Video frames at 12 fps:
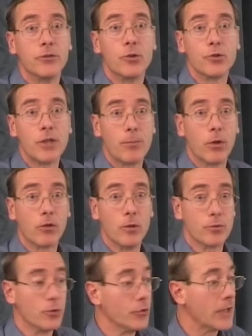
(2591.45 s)
two separate
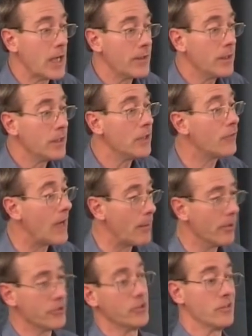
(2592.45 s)
groups altogether, if
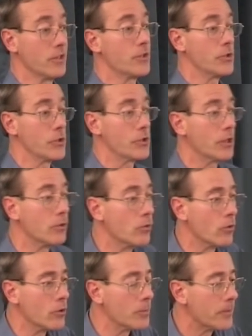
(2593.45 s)
Habilis exists as a
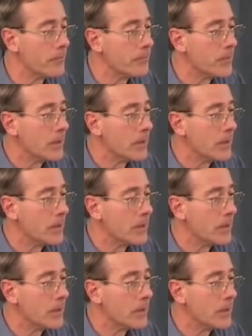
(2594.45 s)
single group.